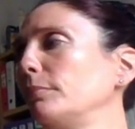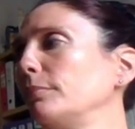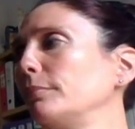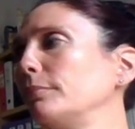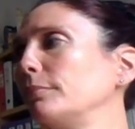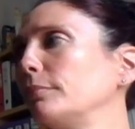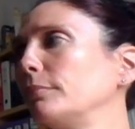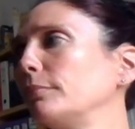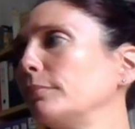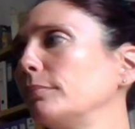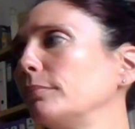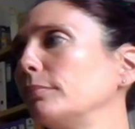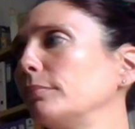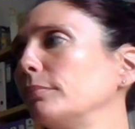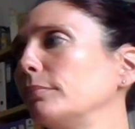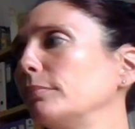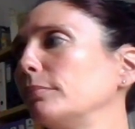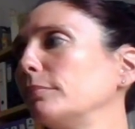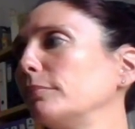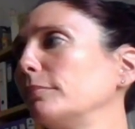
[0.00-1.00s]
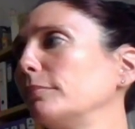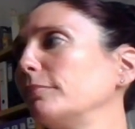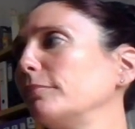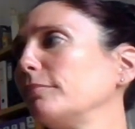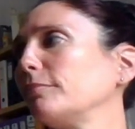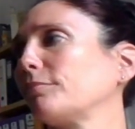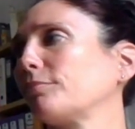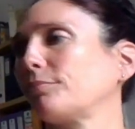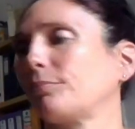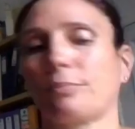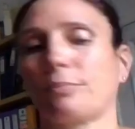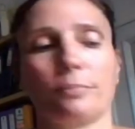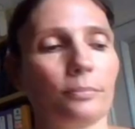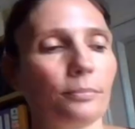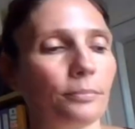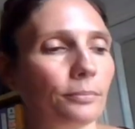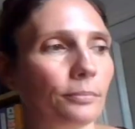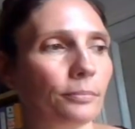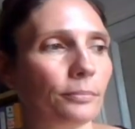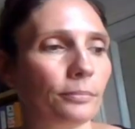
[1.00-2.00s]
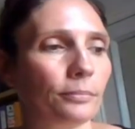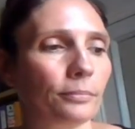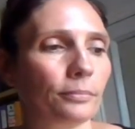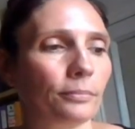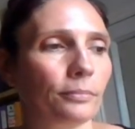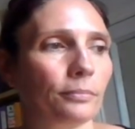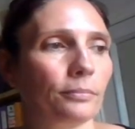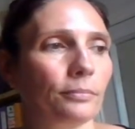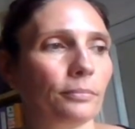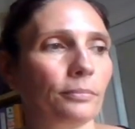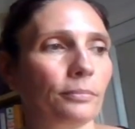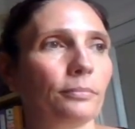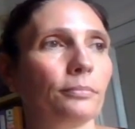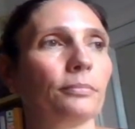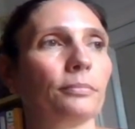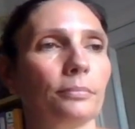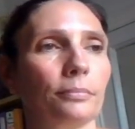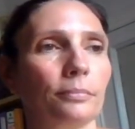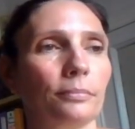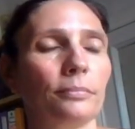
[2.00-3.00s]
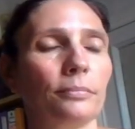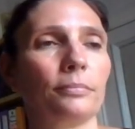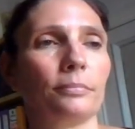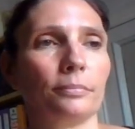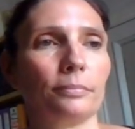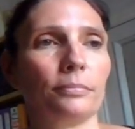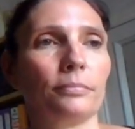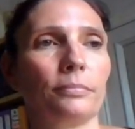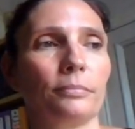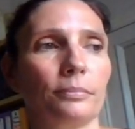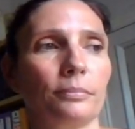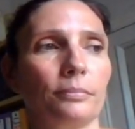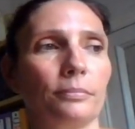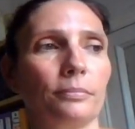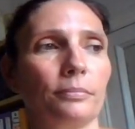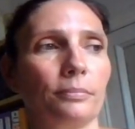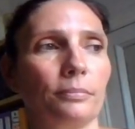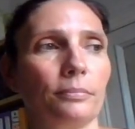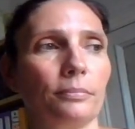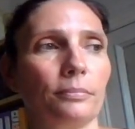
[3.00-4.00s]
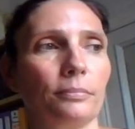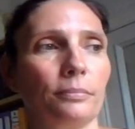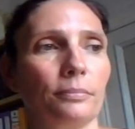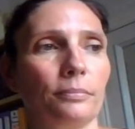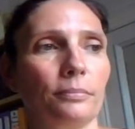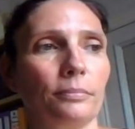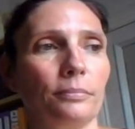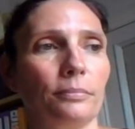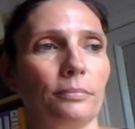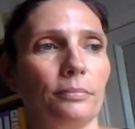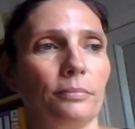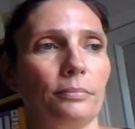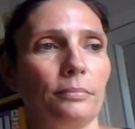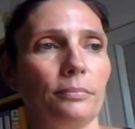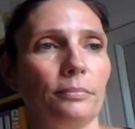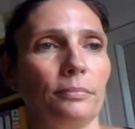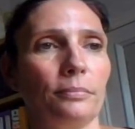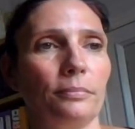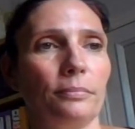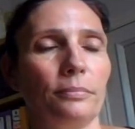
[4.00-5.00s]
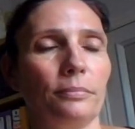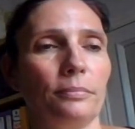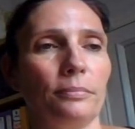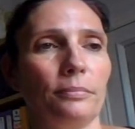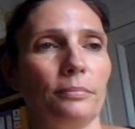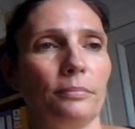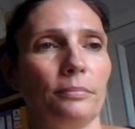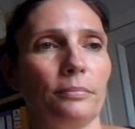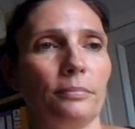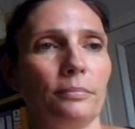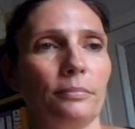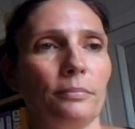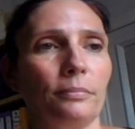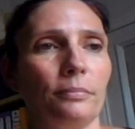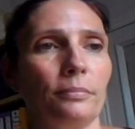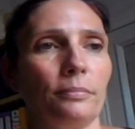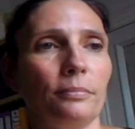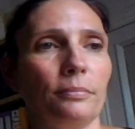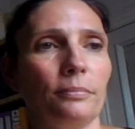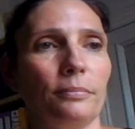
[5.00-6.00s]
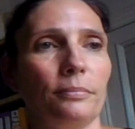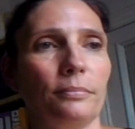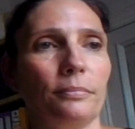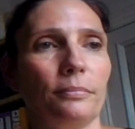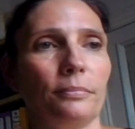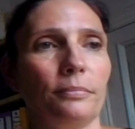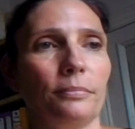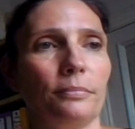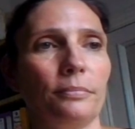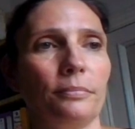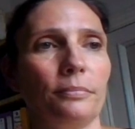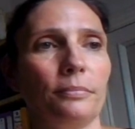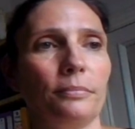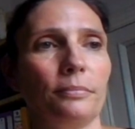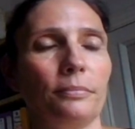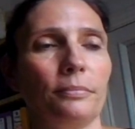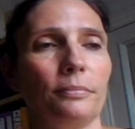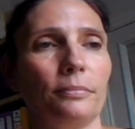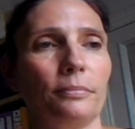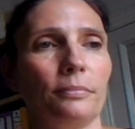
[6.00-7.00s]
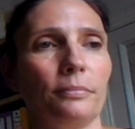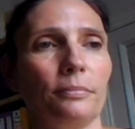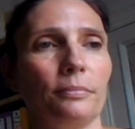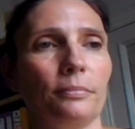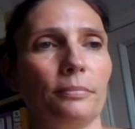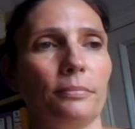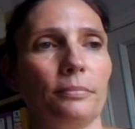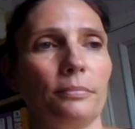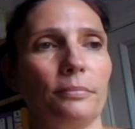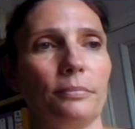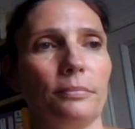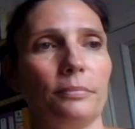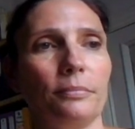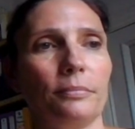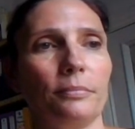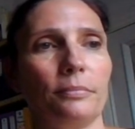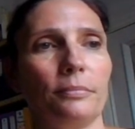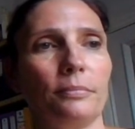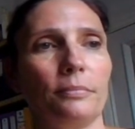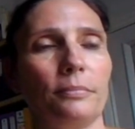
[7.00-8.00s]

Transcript: (not speaking)